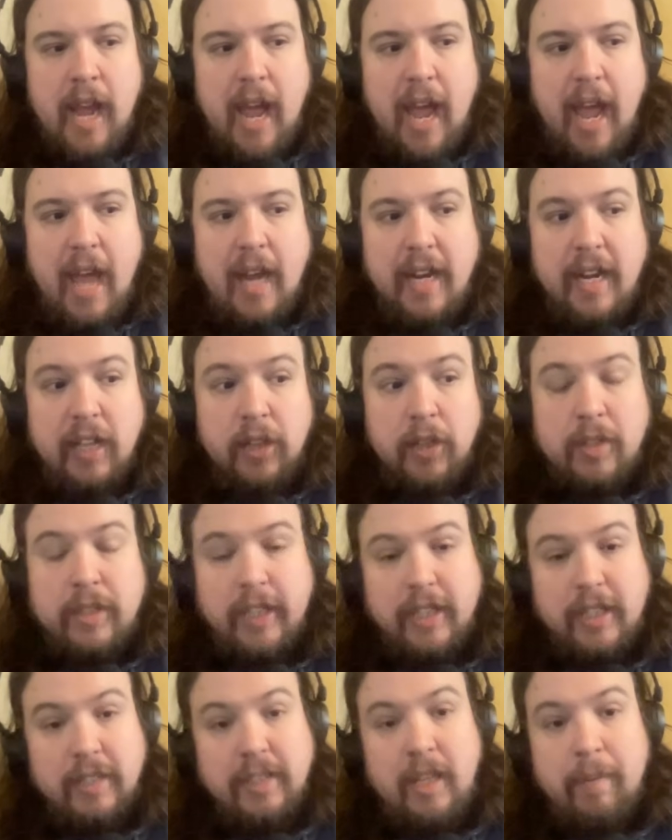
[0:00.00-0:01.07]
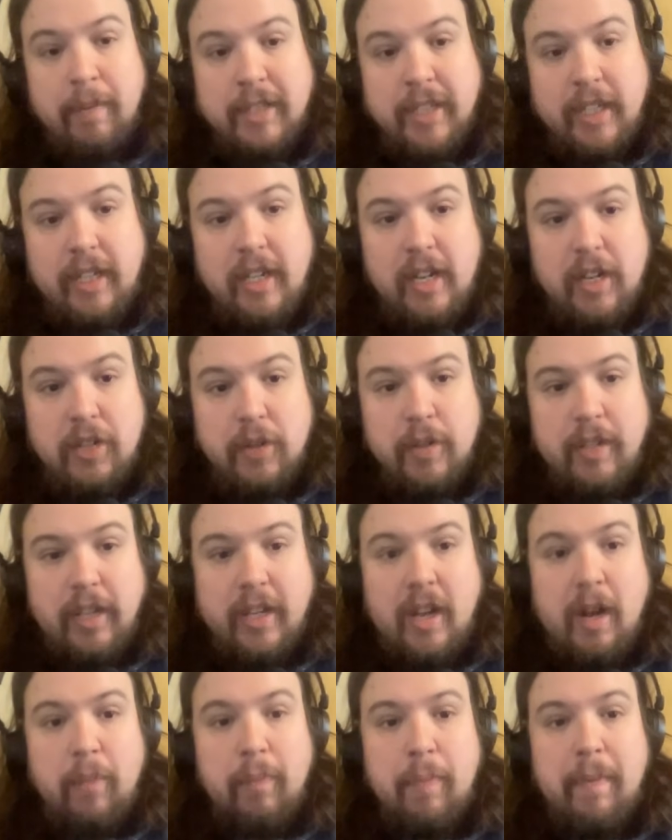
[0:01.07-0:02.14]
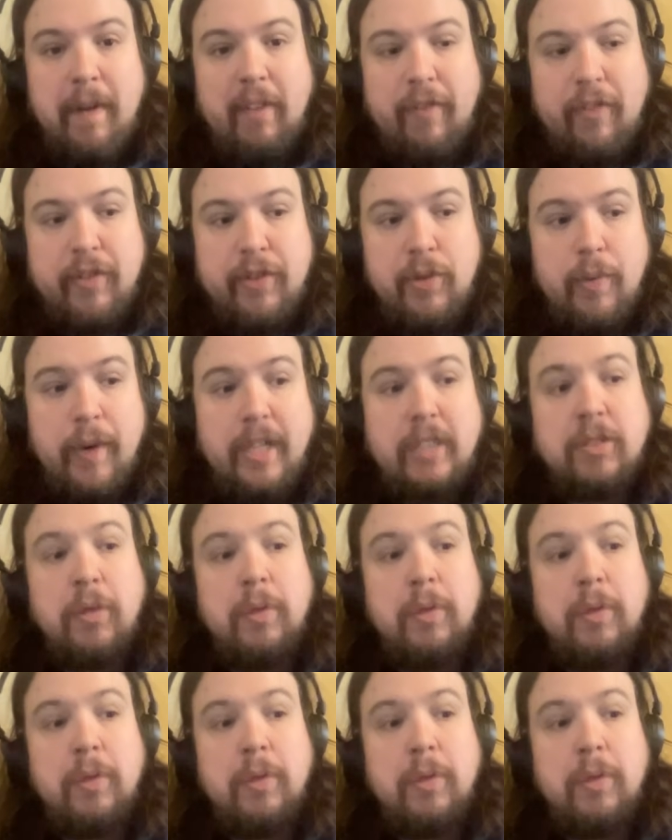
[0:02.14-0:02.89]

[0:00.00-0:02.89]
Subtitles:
and it looks like the same exact knee injury that kept him out for 2 weeks.